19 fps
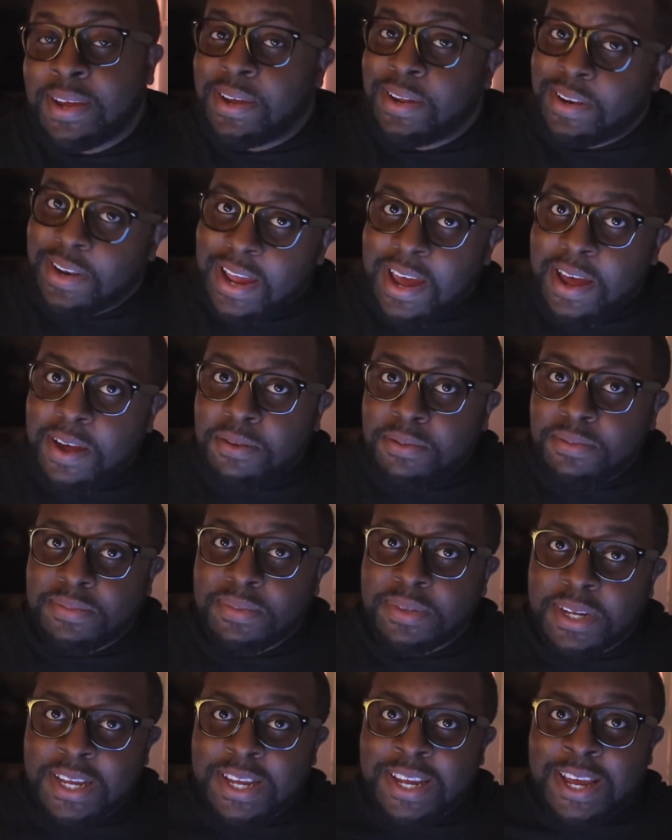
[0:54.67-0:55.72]
Now,
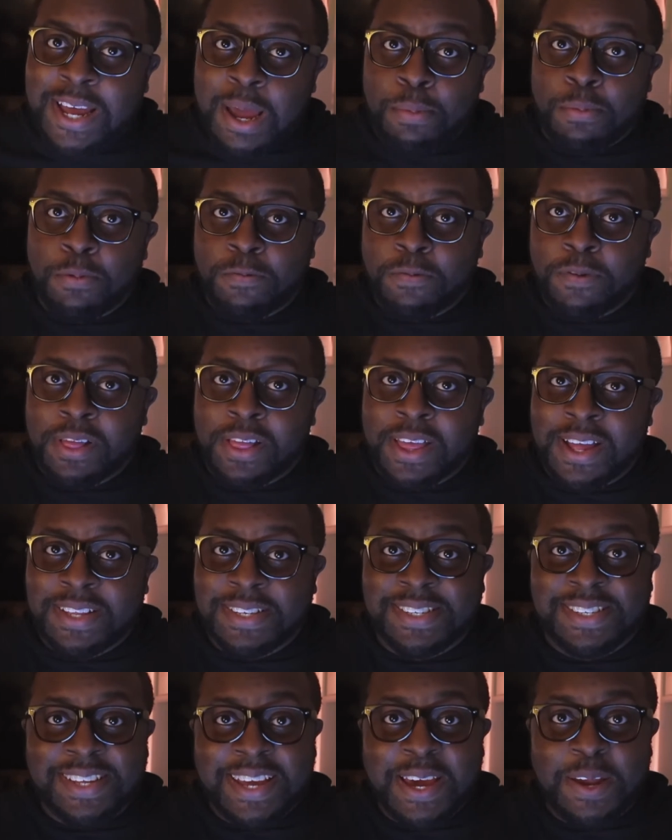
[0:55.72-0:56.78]
I'm a freelance
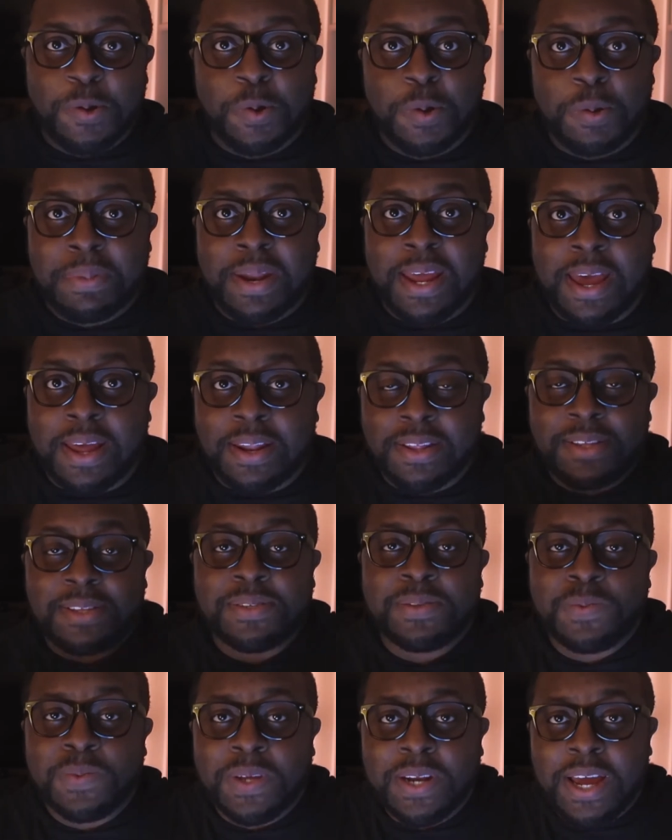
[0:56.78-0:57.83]
stay-at-home dad. This
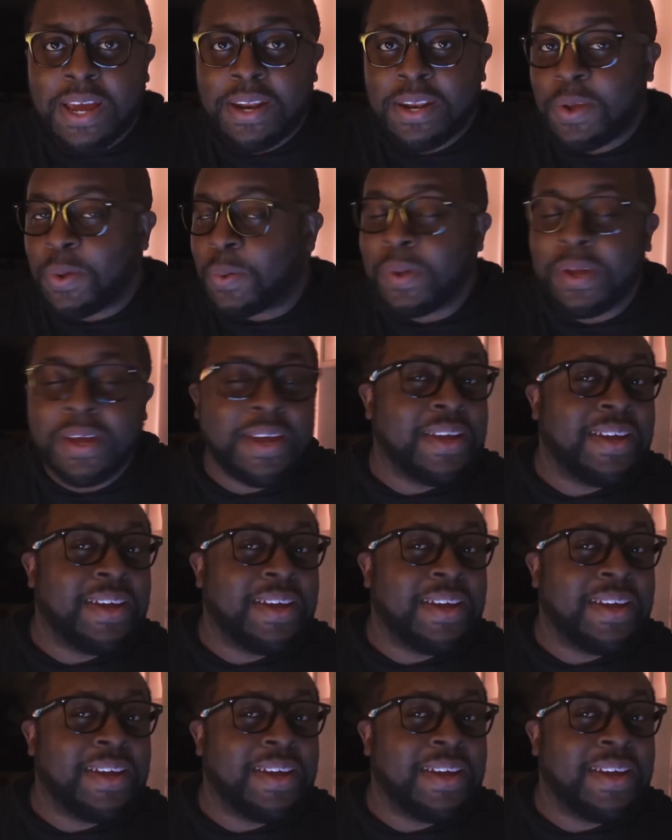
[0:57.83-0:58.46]
is what I do.